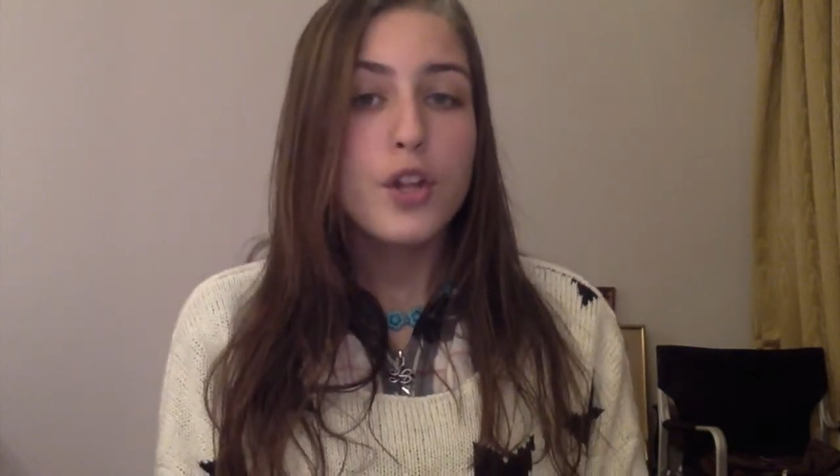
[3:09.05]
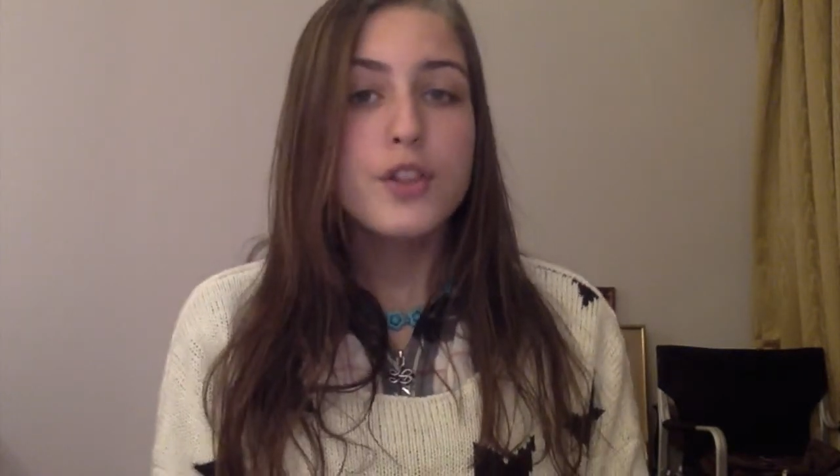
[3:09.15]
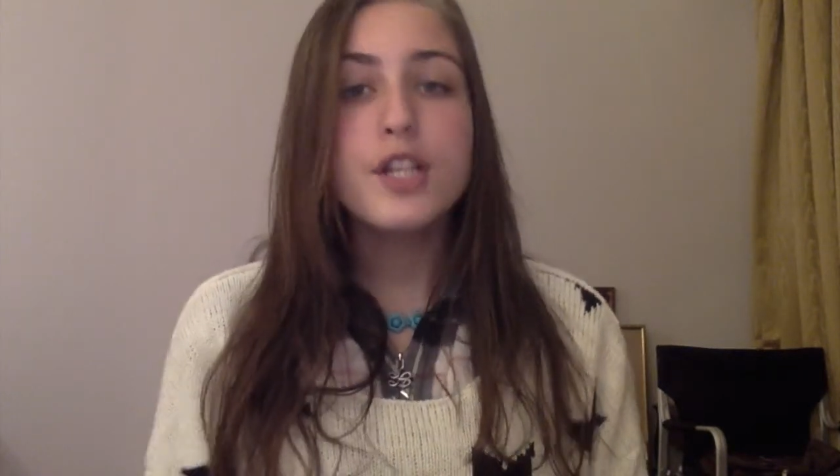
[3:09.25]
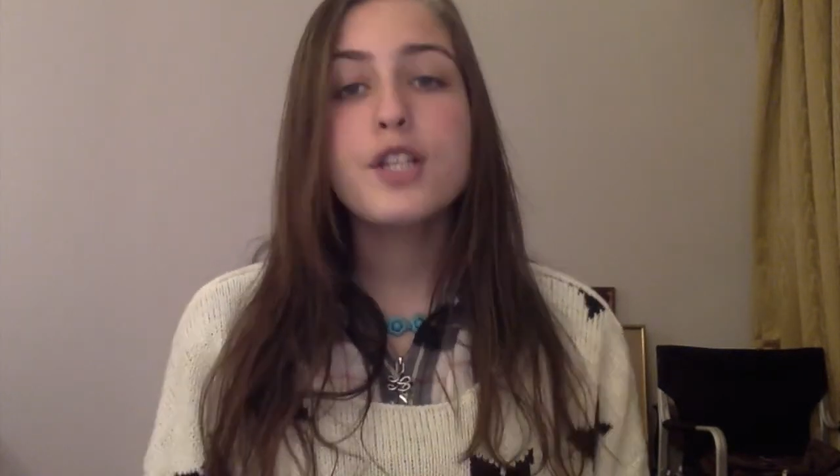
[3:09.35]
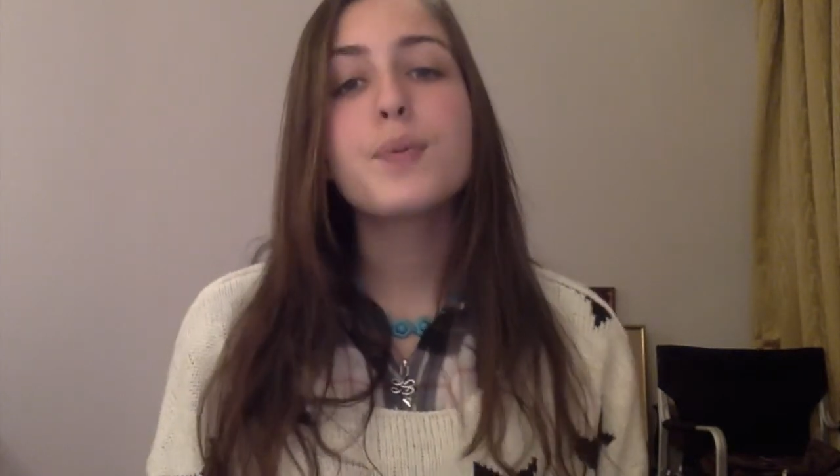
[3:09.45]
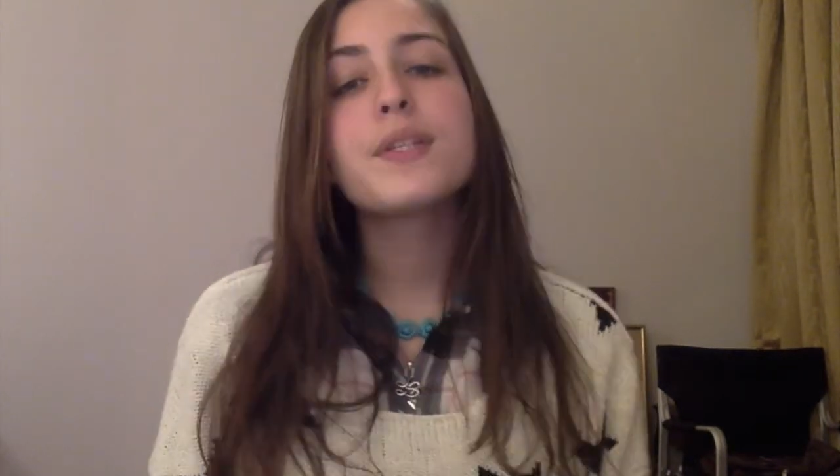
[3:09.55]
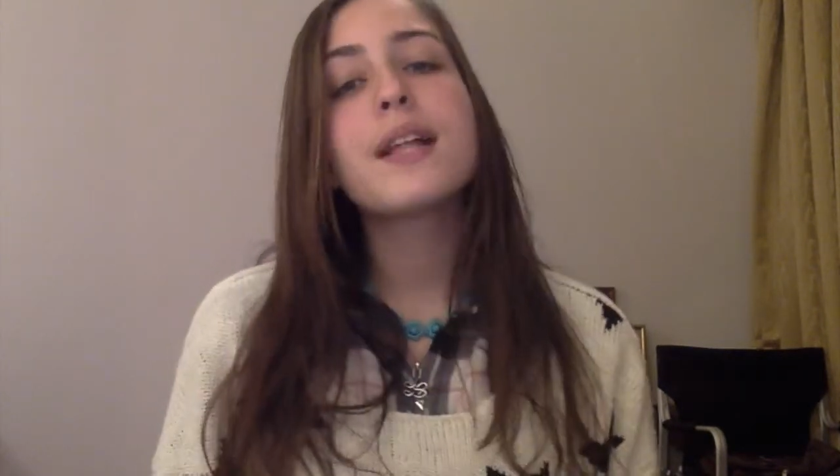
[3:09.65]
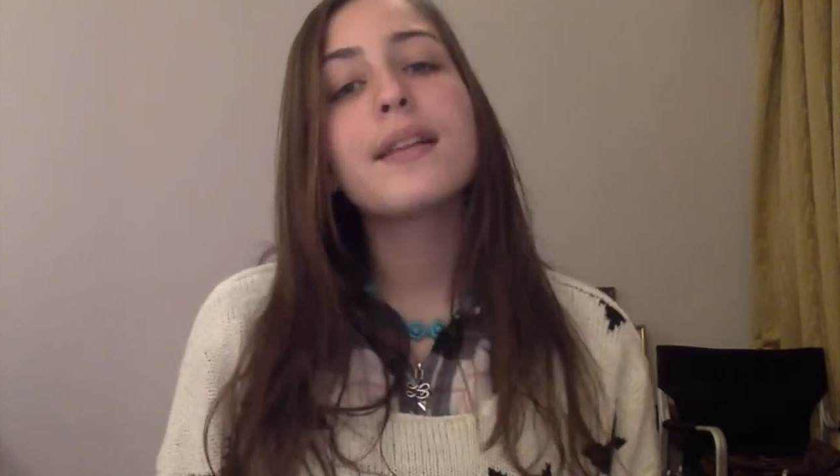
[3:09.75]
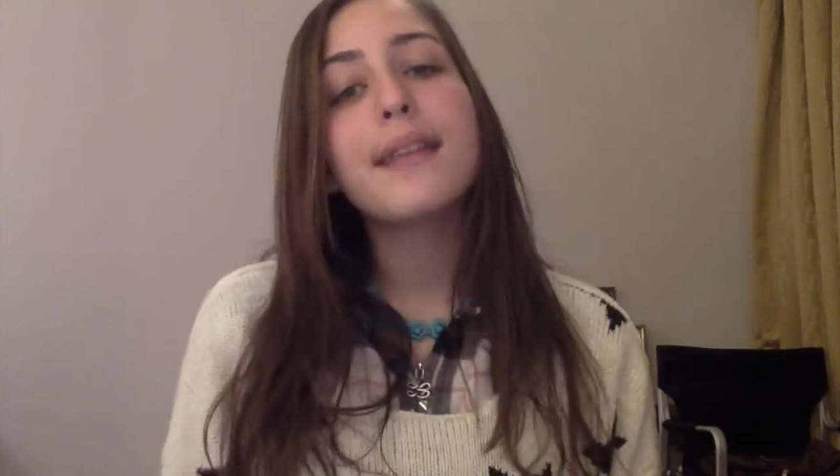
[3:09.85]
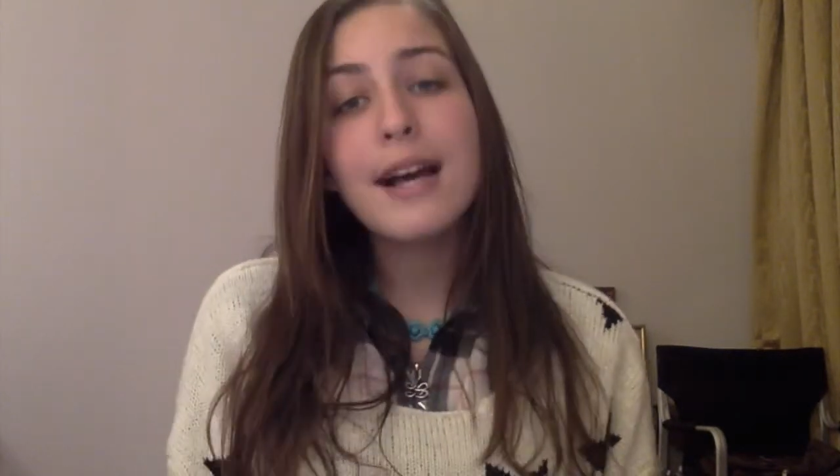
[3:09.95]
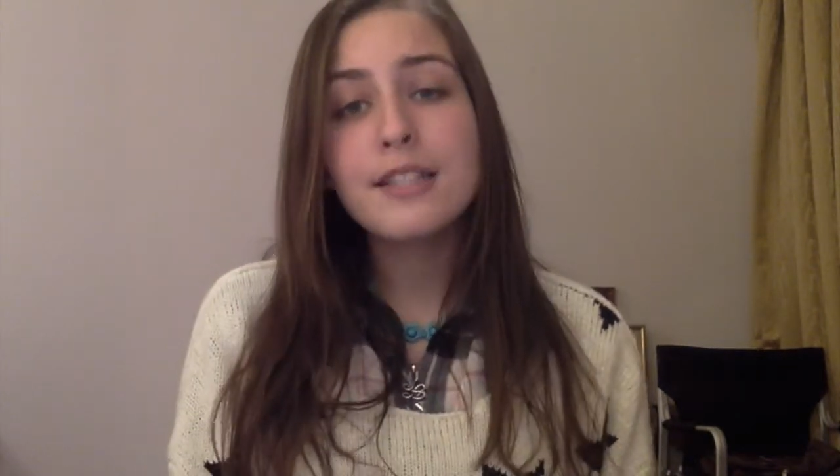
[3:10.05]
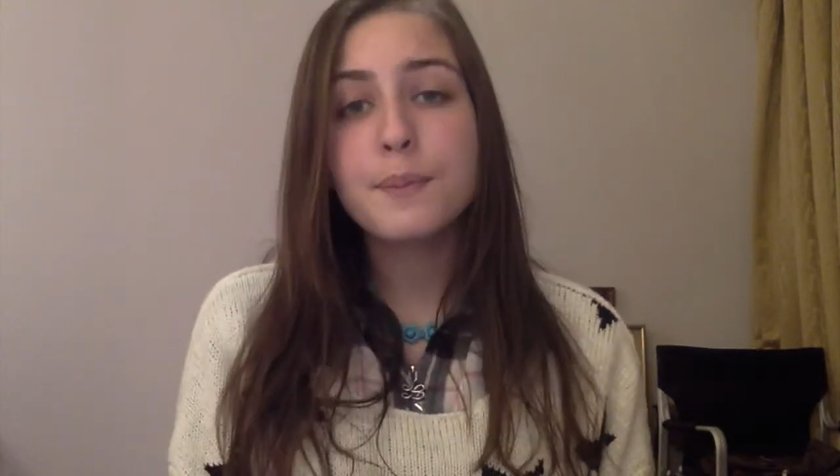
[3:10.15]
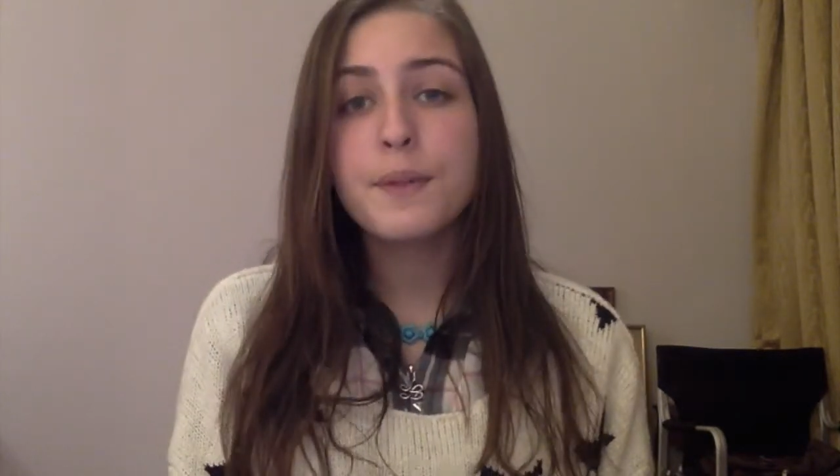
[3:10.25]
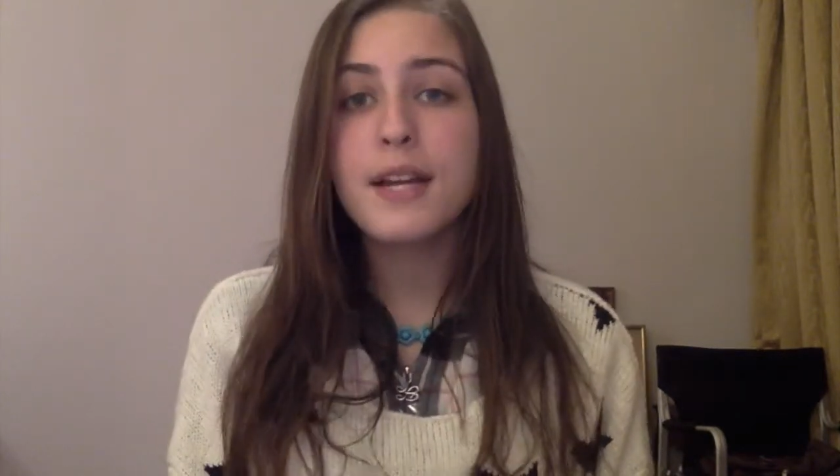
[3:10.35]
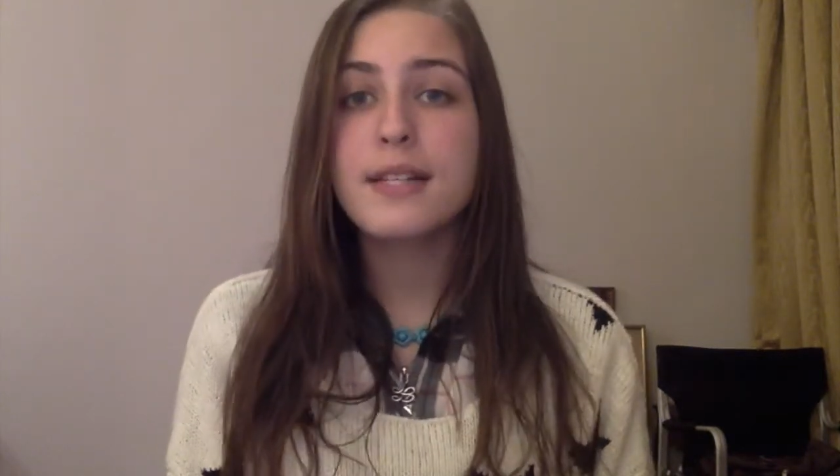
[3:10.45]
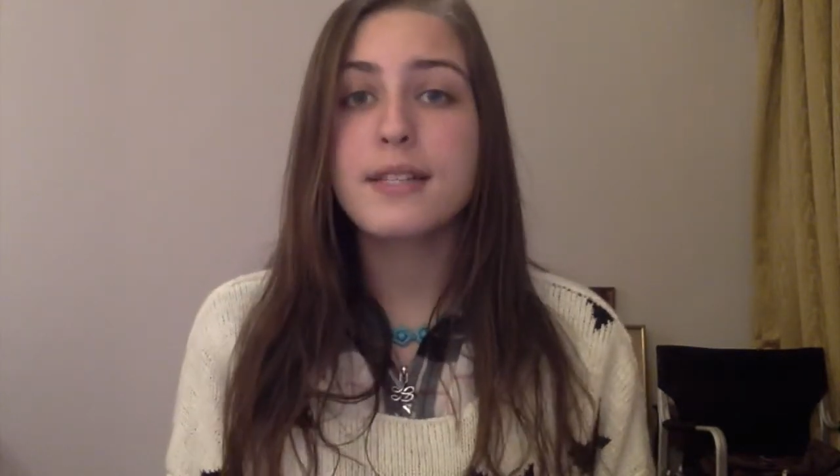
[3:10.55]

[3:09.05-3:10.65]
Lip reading: "This was the last place